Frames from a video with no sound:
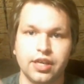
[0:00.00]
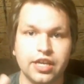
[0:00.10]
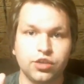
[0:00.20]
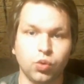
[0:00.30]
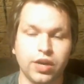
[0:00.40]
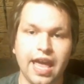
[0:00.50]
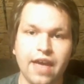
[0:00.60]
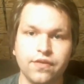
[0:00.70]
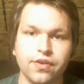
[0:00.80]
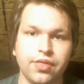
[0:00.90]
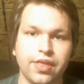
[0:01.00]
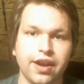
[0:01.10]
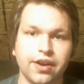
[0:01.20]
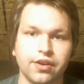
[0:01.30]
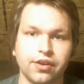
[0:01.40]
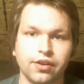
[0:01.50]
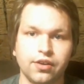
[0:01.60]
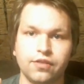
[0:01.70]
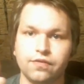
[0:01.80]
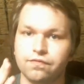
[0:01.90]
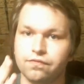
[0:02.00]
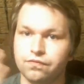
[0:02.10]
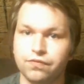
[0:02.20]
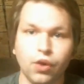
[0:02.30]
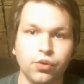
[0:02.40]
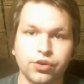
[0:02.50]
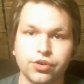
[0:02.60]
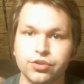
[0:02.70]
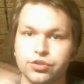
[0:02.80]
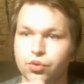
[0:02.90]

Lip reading: is whatever their voters